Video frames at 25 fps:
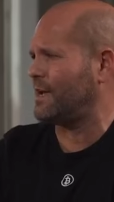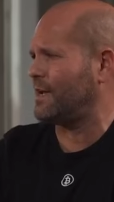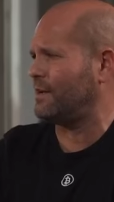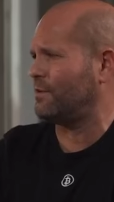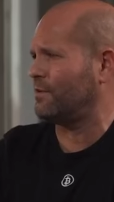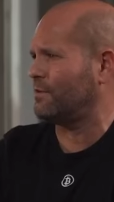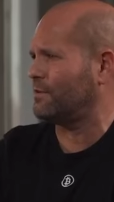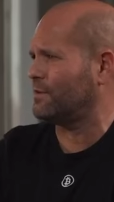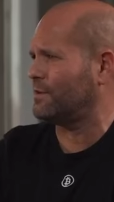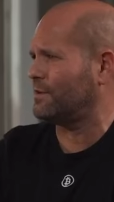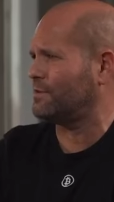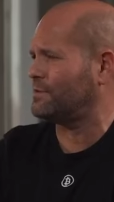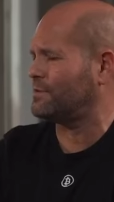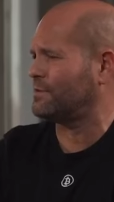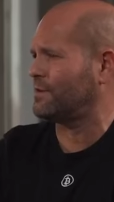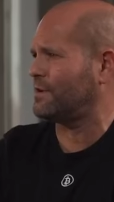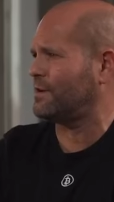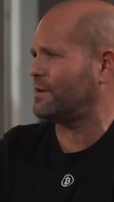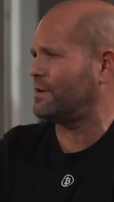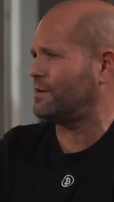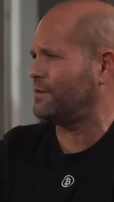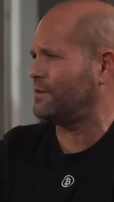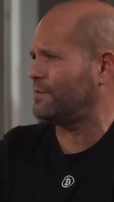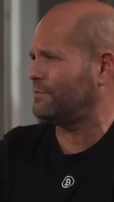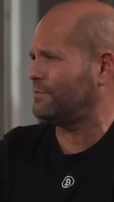
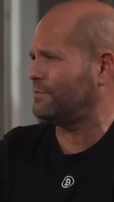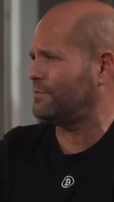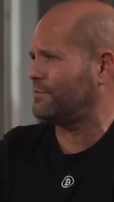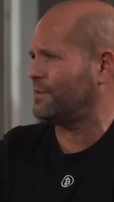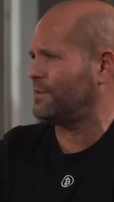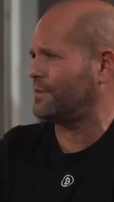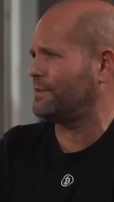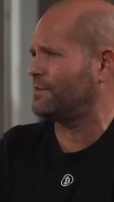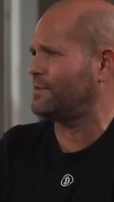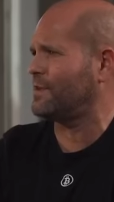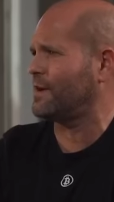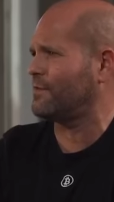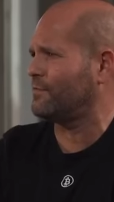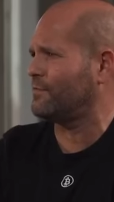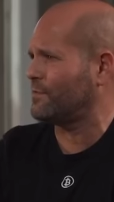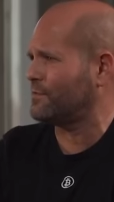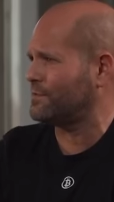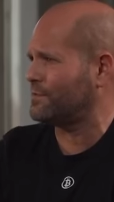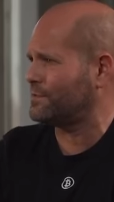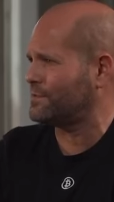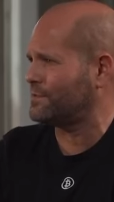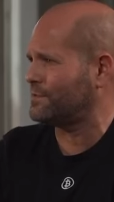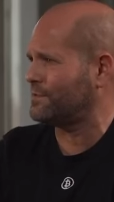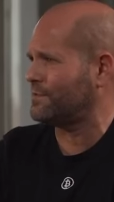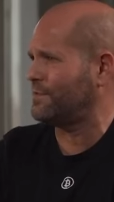anarchist kind of
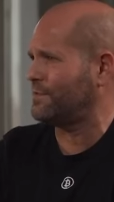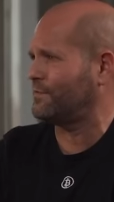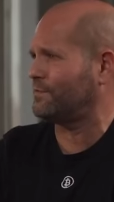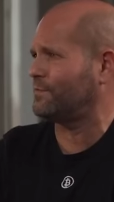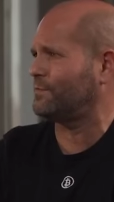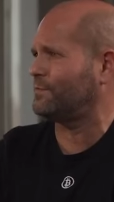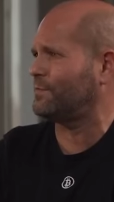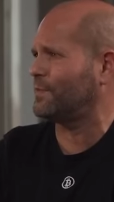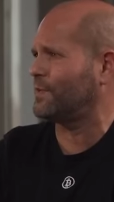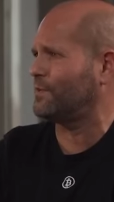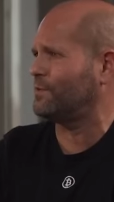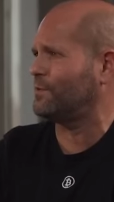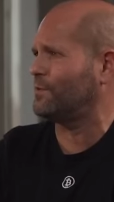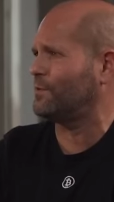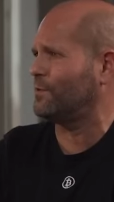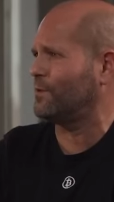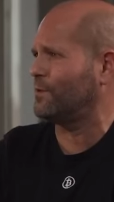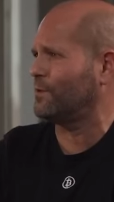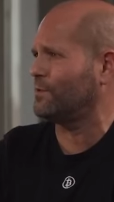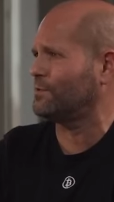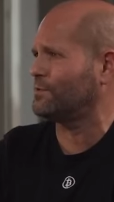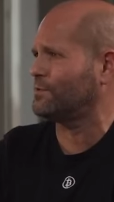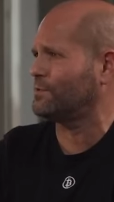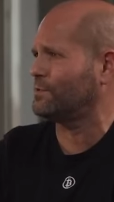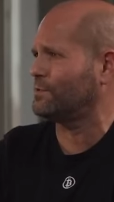endeavors if it no
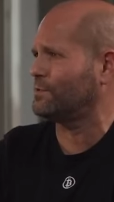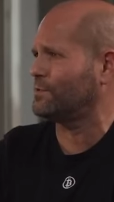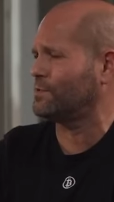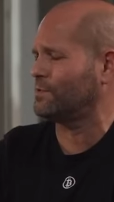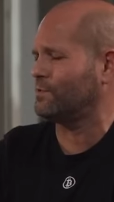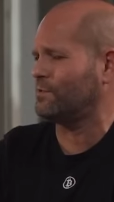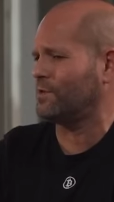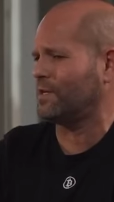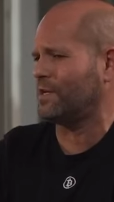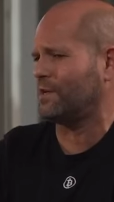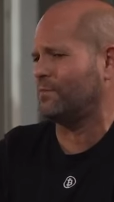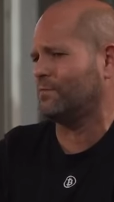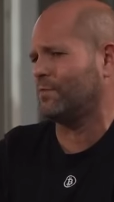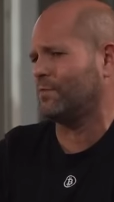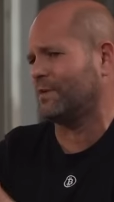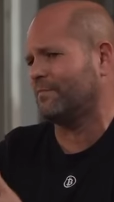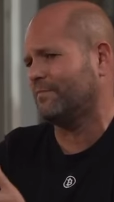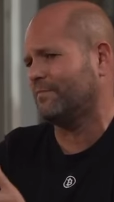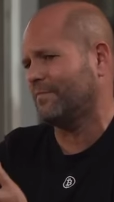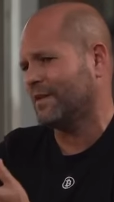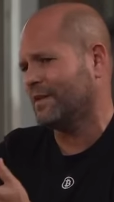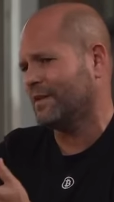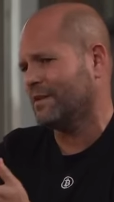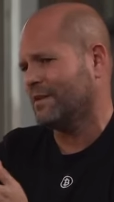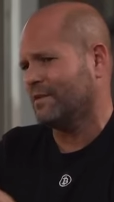longer suits their need.
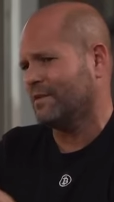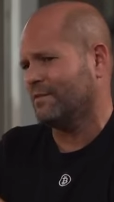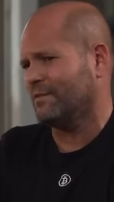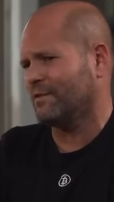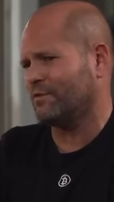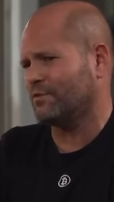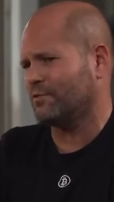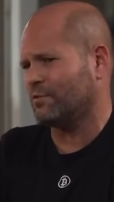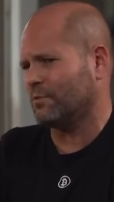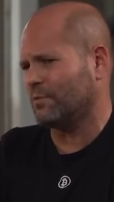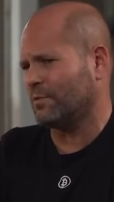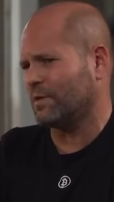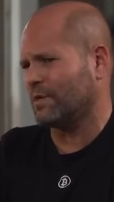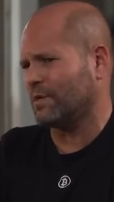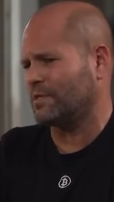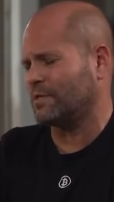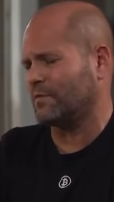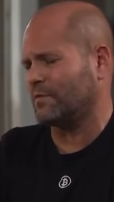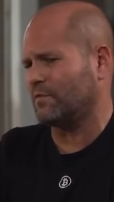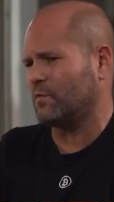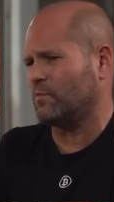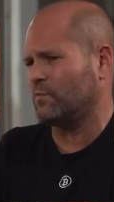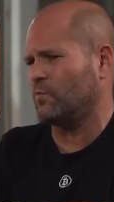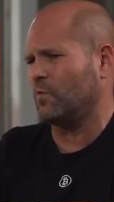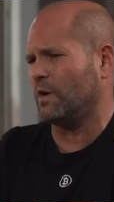But the truth
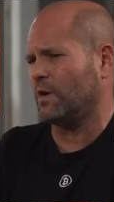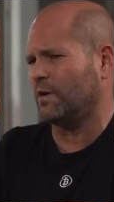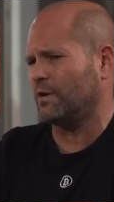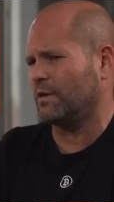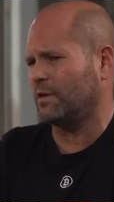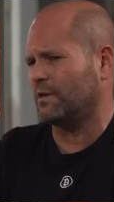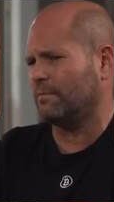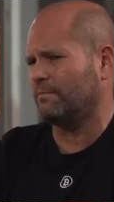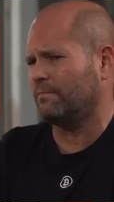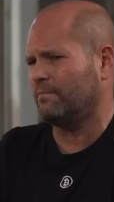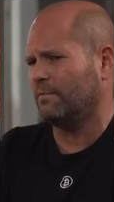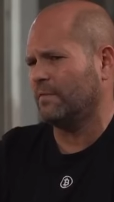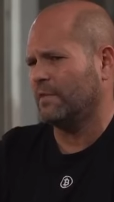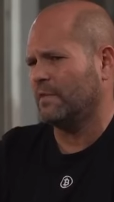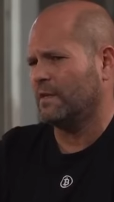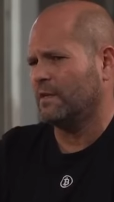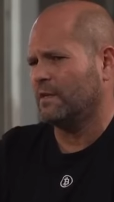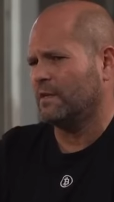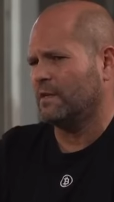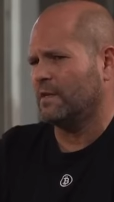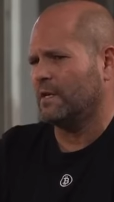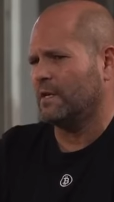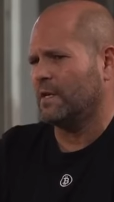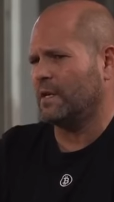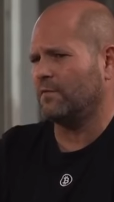is, if you want
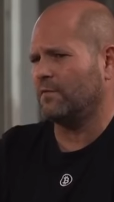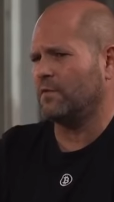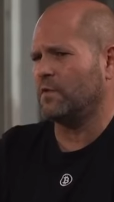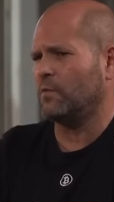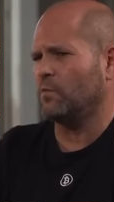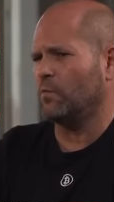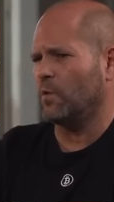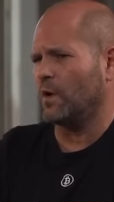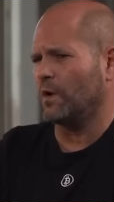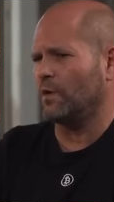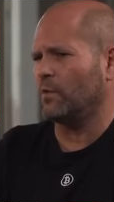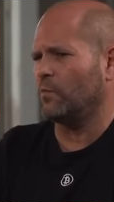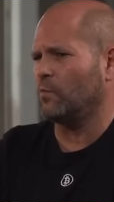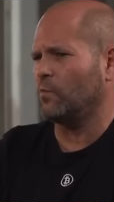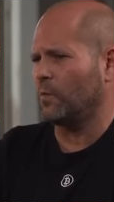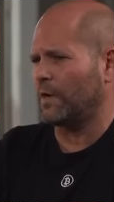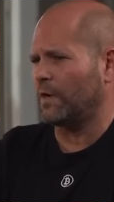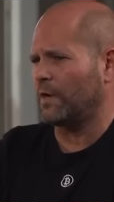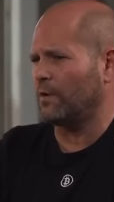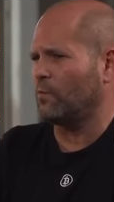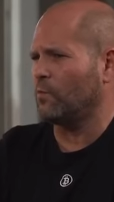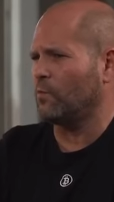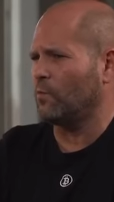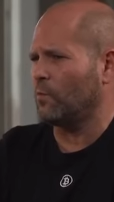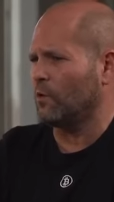to
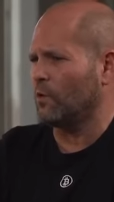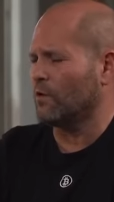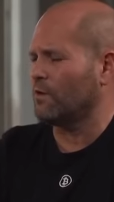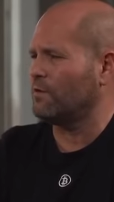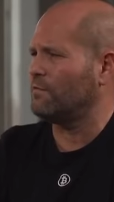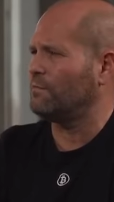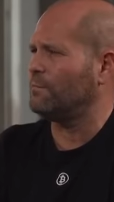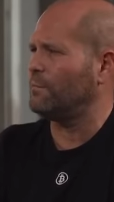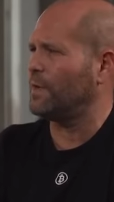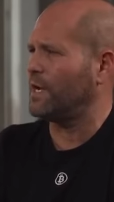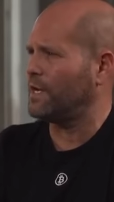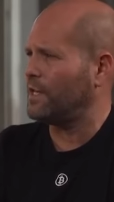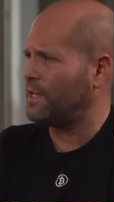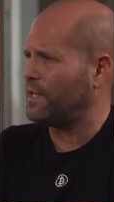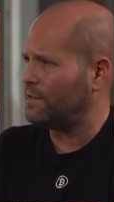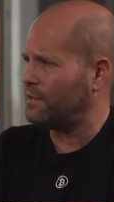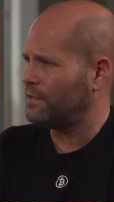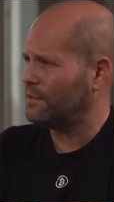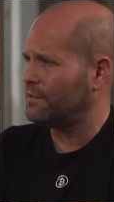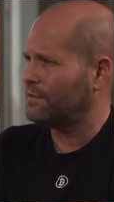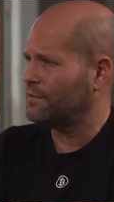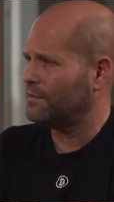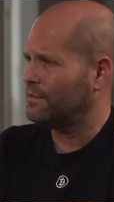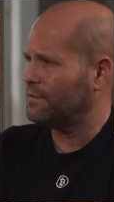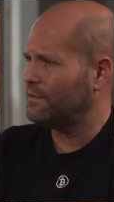win a war of
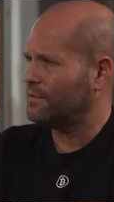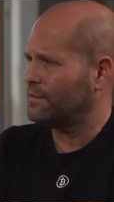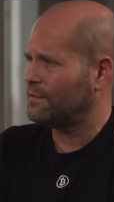money,